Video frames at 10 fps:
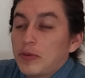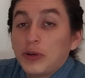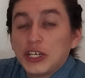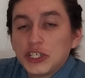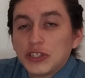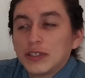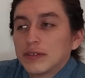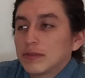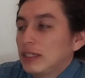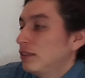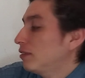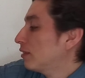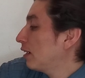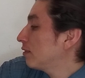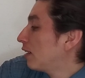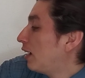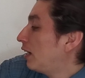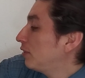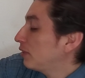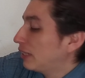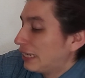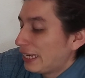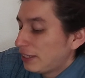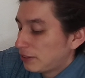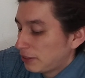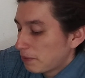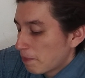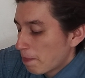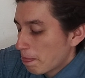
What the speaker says: reached, in this case 180,